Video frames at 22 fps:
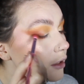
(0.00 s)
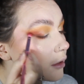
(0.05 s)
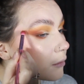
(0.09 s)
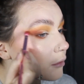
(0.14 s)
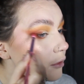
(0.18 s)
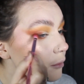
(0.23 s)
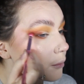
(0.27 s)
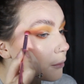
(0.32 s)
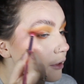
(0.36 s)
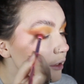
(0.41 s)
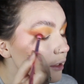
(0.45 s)

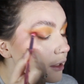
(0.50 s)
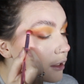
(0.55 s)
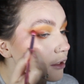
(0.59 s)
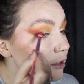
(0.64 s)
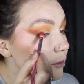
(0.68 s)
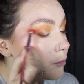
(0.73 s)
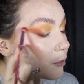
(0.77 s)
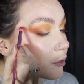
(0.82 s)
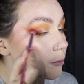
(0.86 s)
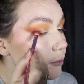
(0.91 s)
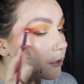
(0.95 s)
not putting any
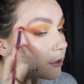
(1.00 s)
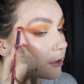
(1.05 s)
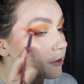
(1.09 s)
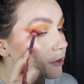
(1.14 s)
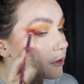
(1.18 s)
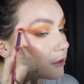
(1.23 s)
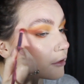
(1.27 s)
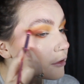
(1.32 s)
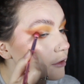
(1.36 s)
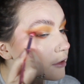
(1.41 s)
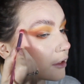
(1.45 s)
more
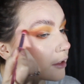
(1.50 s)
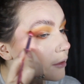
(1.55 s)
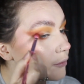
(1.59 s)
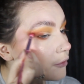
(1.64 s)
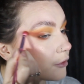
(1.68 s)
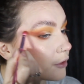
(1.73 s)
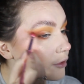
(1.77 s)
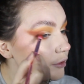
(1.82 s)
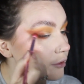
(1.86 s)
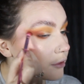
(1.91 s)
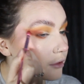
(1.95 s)
product on it. I'm
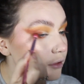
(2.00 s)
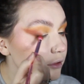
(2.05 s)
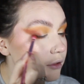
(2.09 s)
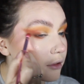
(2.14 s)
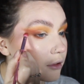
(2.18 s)
just